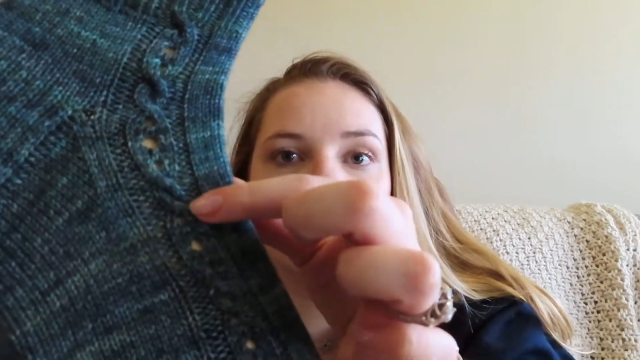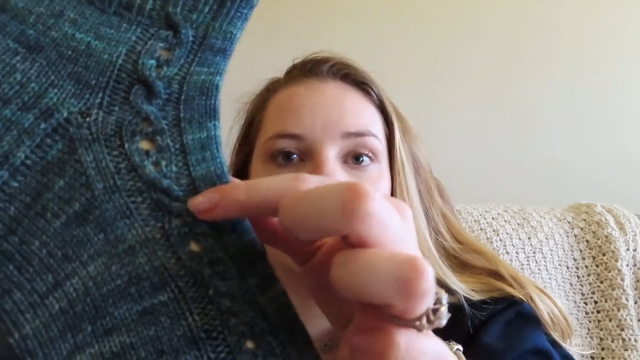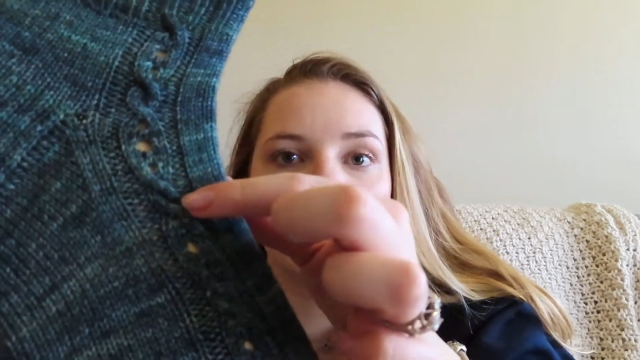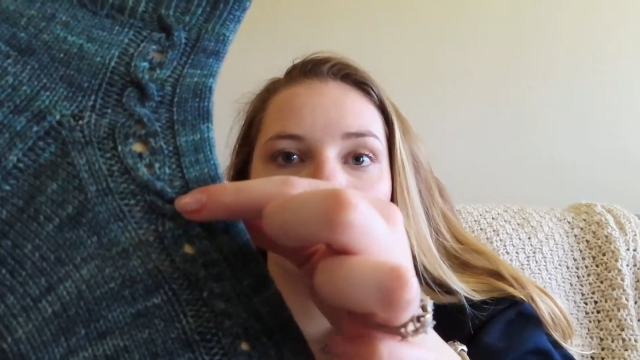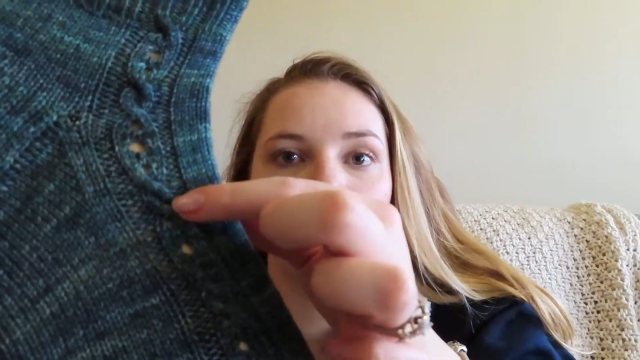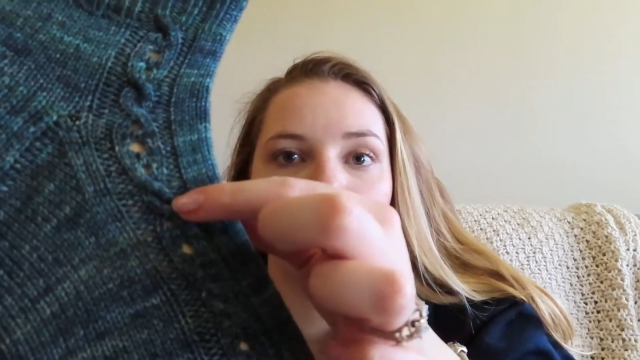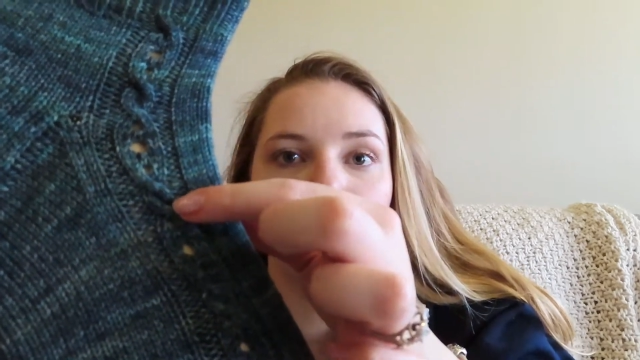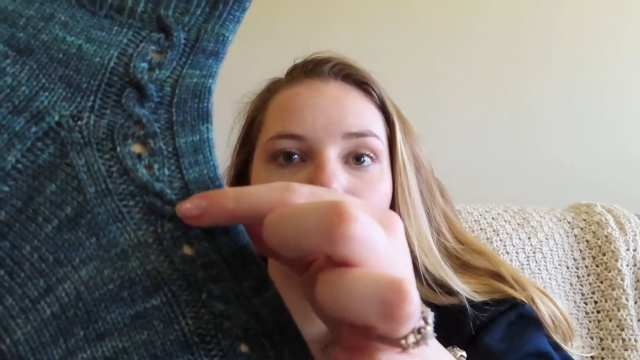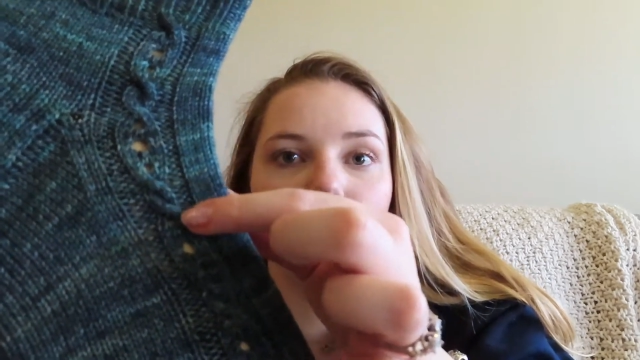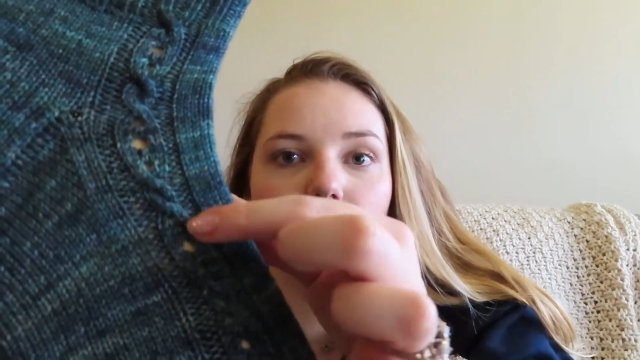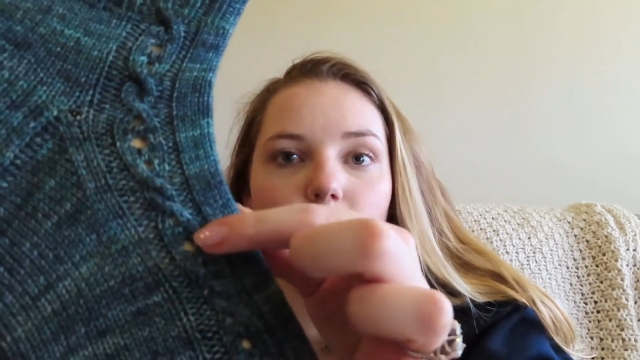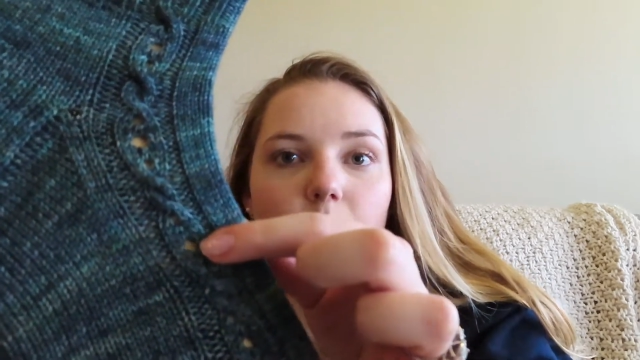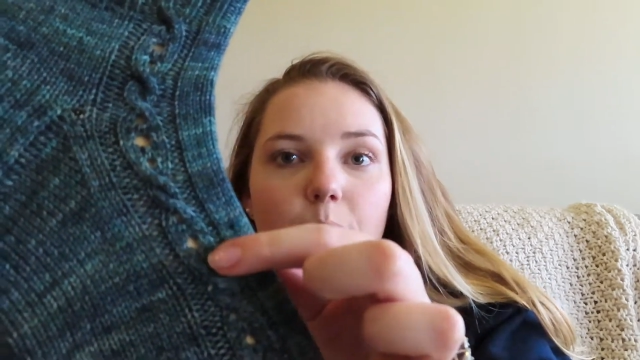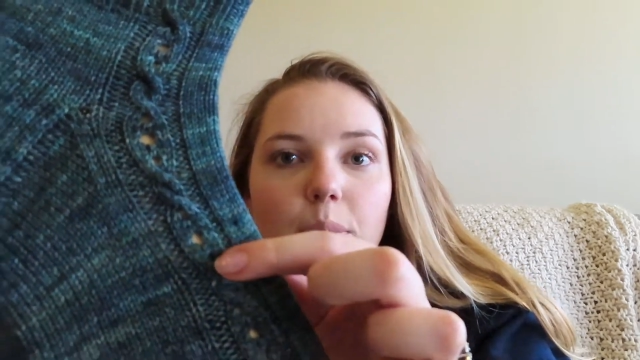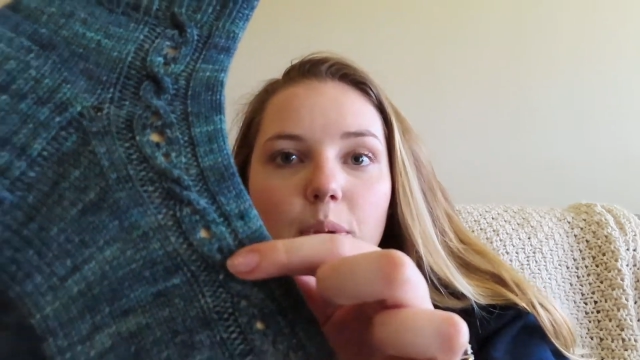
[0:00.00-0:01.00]
then like a regular
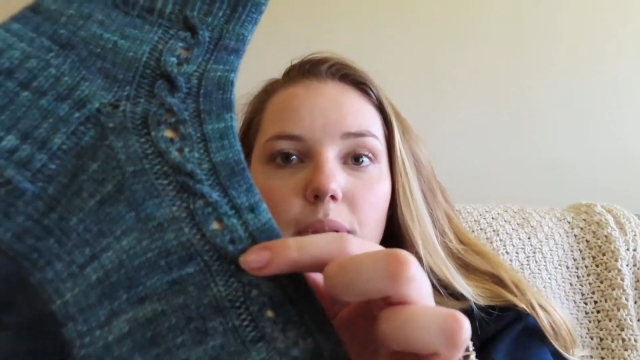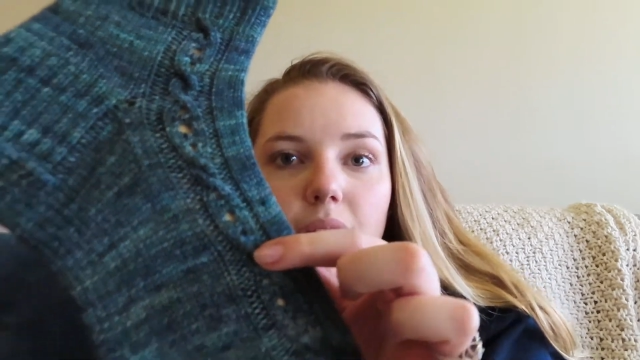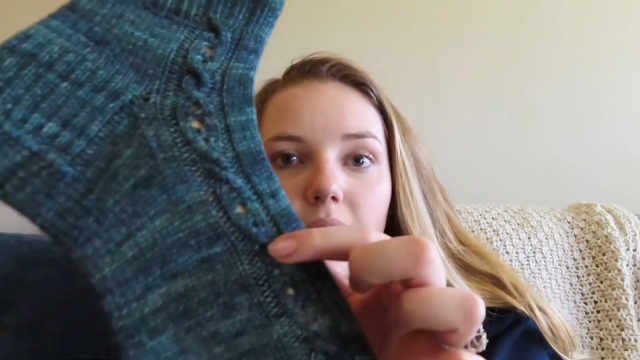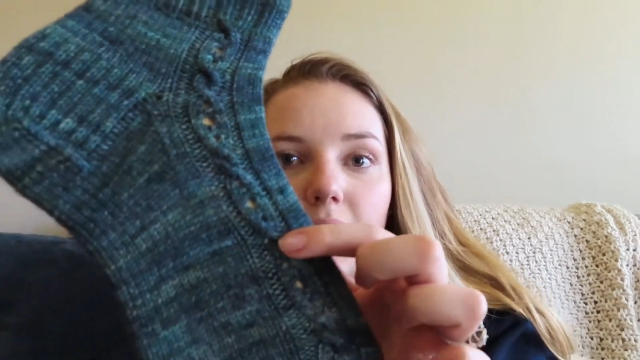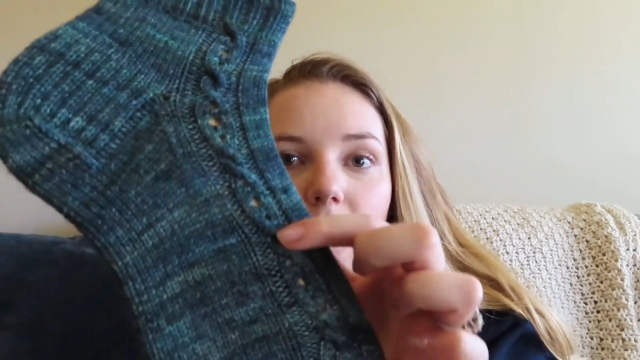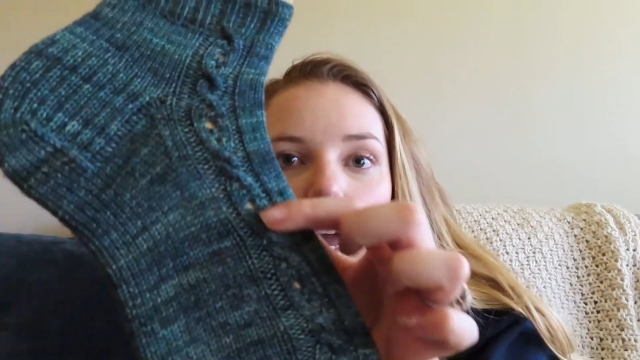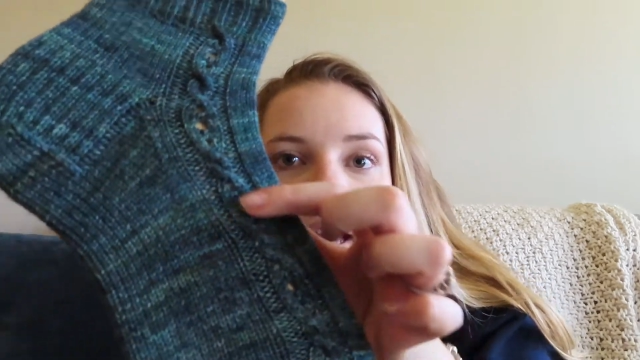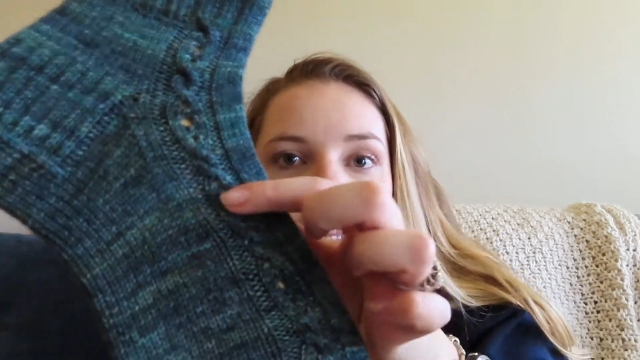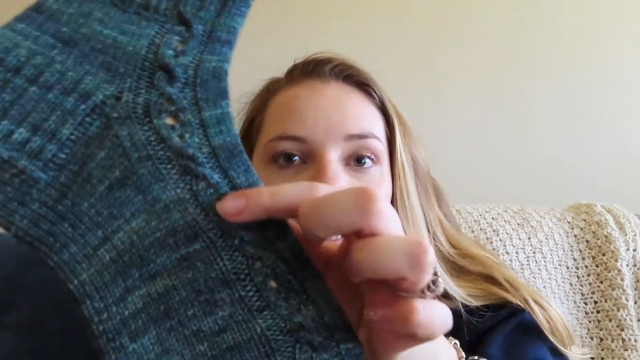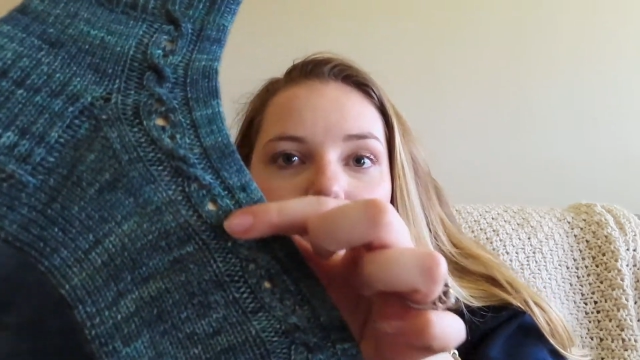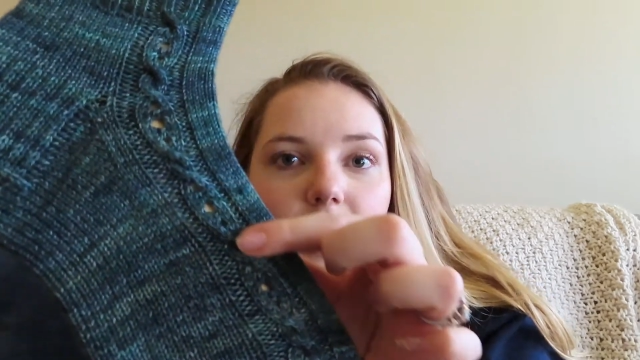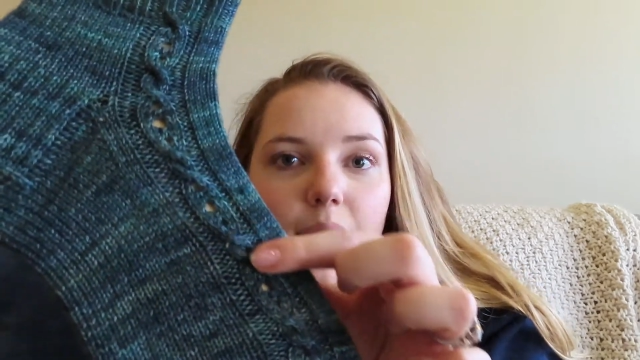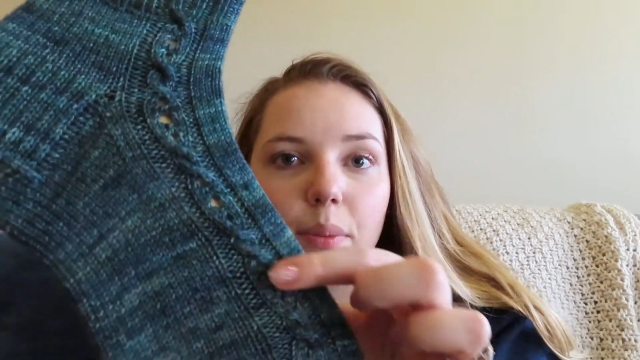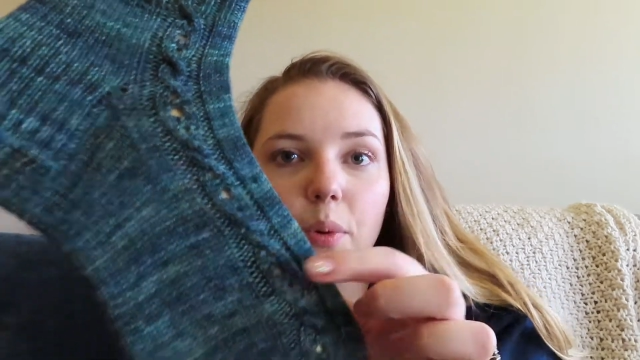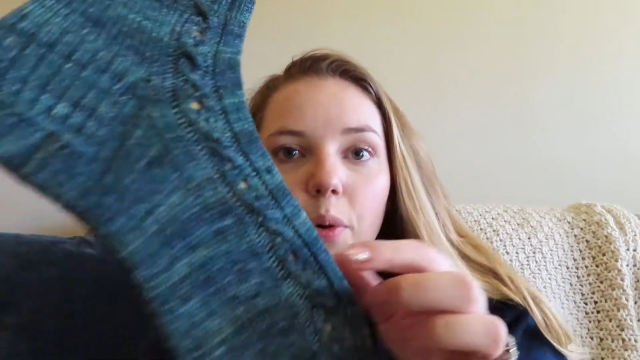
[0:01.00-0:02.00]
cable and then an eyelet
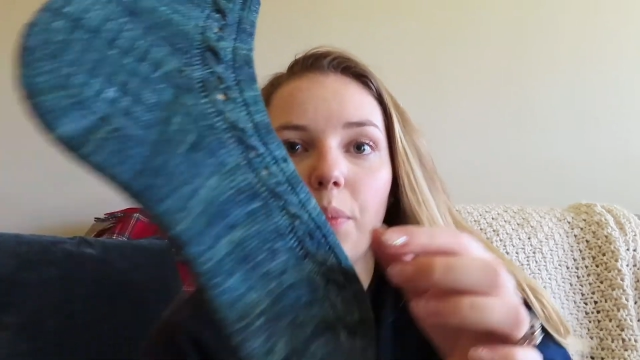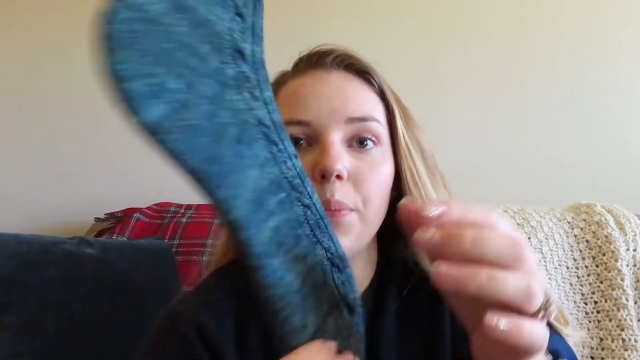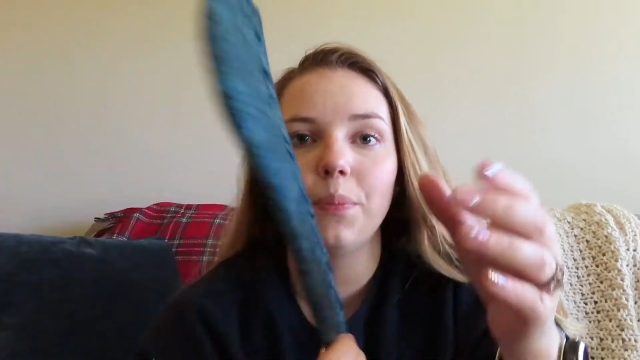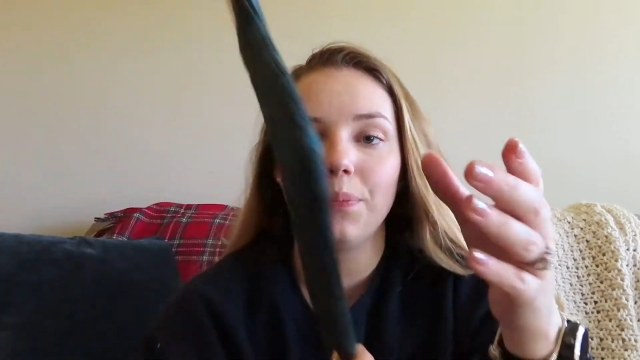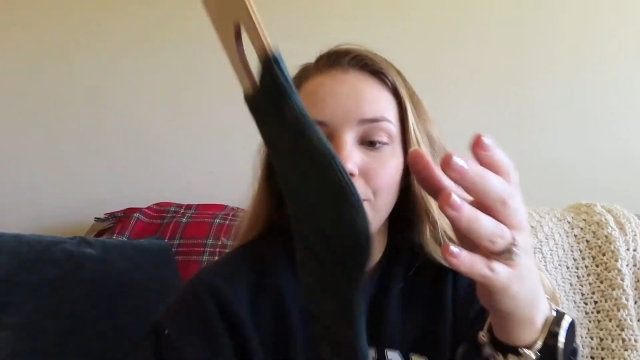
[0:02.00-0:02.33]
cable.